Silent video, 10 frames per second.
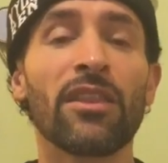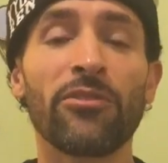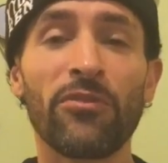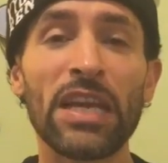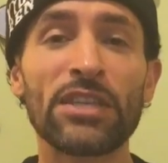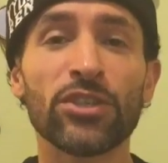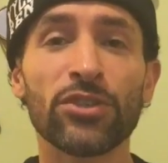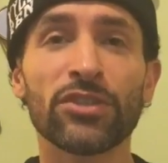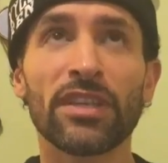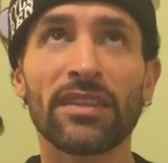The
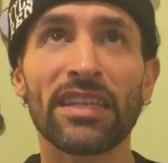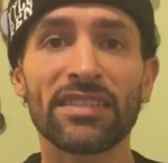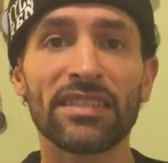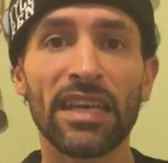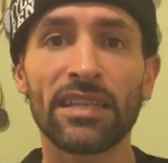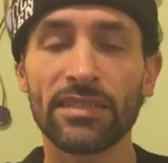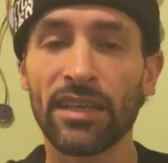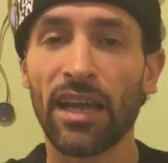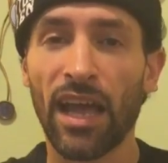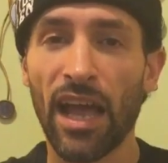features that this thing is
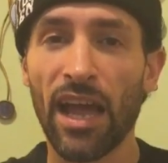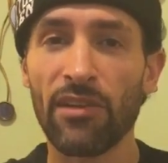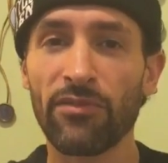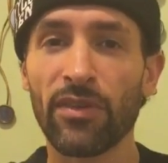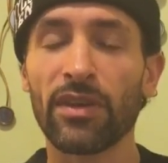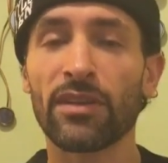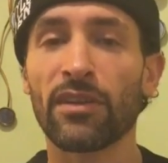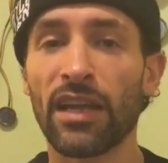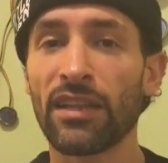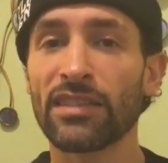going to have
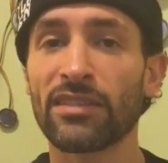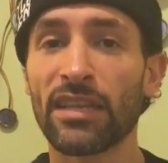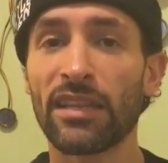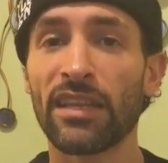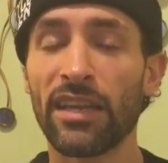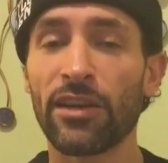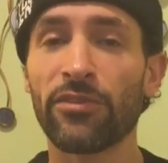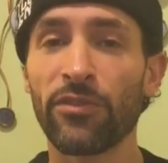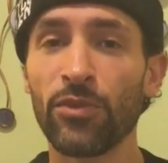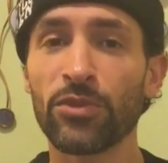in the near
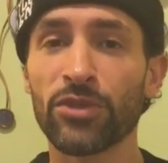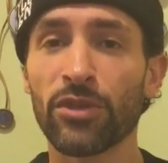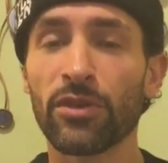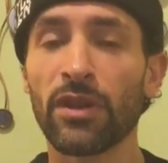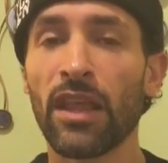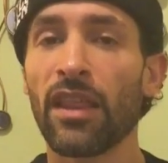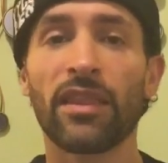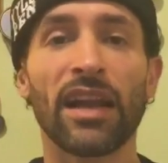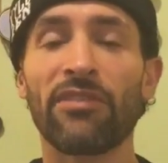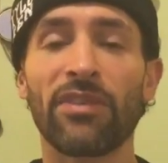future
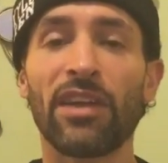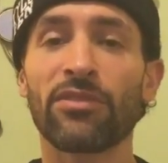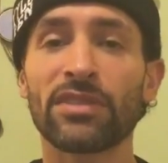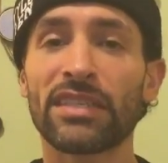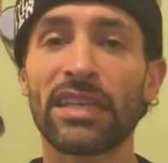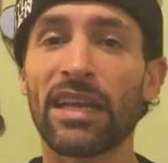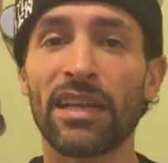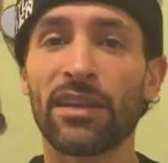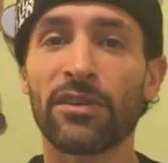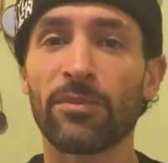that I've never seen
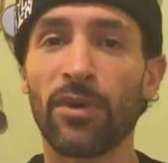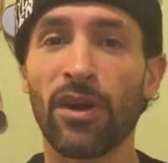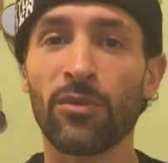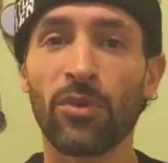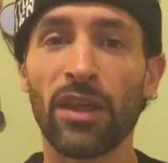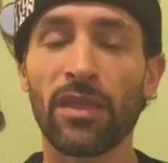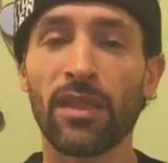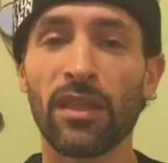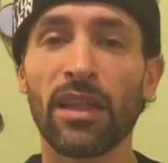any other mod with.